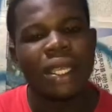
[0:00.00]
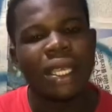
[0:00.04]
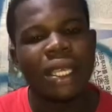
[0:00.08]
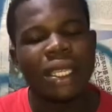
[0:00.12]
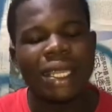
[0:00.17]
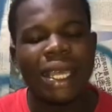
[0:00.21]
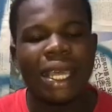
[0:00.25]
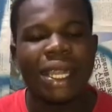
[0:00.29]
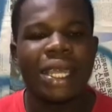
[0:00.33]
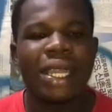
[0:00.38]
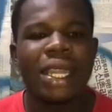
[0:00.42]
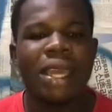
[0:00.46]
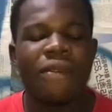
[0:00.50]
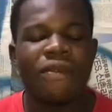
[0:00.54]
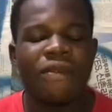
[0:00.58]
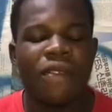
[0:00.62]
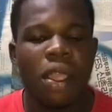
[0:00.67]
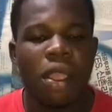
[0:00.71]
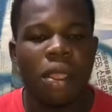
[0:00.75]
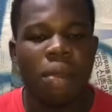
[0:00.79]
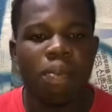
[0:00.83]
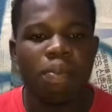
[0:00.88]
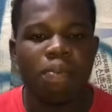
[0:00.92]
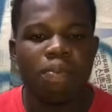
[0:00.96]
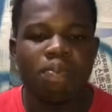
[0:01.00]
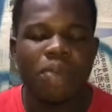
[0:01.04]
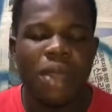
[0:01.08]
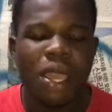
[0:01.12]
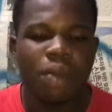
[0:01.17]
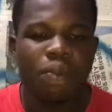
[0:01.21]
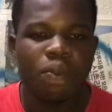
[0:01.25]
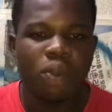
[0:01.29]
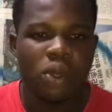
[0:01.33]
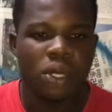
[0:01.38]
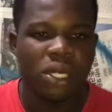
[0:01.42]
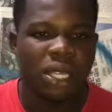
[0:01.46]
they did a very
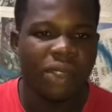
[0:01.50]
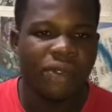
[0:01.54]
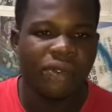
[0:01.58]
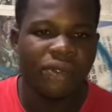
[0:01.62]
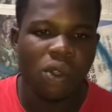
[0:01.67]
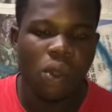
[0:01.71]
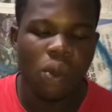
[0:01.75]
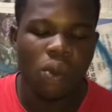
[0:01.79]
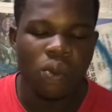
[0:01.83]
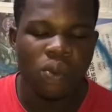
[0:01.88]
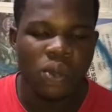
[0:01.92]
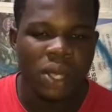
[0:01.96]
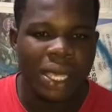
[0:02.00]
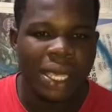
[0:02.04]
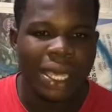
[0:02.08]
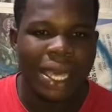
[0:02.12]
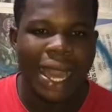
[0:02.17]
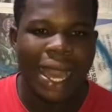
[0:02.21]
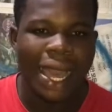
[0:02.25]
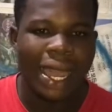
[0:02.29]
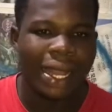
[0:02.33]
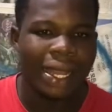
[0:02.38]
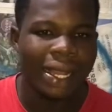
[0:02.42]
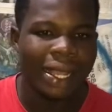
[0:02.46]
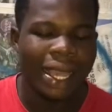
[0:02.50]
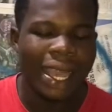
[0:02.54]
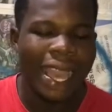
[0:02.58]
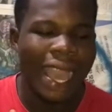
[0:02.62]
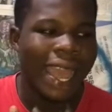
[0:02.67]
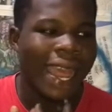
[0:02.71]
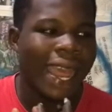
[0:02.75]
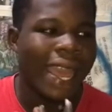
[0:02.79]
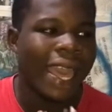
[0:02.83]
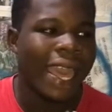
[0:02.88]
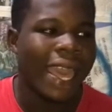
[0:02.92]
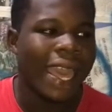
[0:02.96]
big project for we
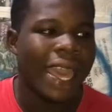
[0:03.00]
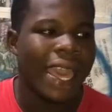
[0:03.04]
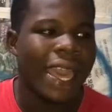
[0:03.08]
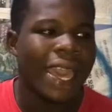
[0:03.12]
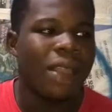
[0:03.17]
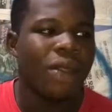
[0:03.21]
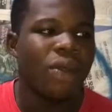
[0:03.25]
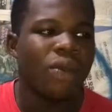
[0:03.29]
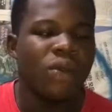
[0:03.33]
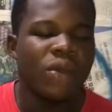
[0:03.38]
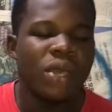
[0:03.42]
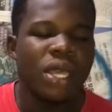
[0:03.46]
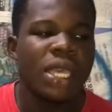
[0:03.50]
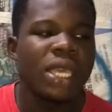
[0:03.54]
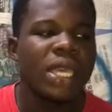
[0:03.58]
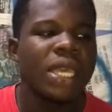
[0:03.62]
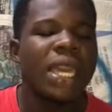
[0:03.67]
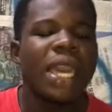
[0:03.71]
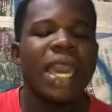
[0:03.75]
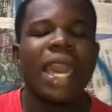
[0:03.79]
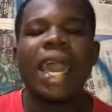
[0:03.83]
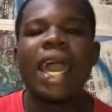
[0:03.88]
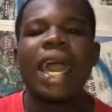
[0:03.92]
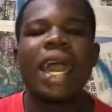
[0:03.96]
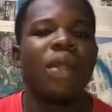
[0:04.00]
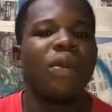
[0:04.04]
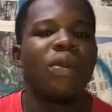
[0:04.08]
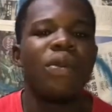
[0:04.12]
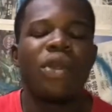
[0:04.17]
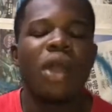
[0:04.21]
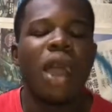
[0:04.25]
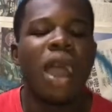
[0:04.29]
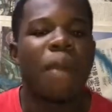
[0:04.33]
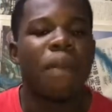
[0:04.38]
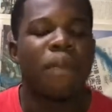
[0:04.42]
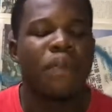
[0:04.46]
and we
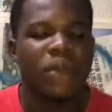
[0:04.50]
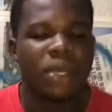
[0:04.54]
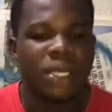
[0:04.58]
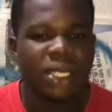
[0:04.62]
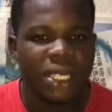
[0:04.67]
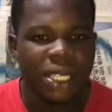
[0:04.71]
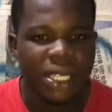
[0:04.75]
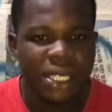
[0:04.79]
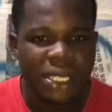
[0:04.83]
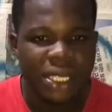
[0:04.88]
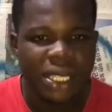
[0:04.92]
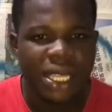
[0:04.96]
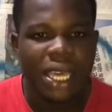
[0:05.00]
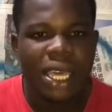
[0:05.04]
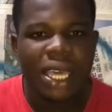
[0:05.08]
don't appreciate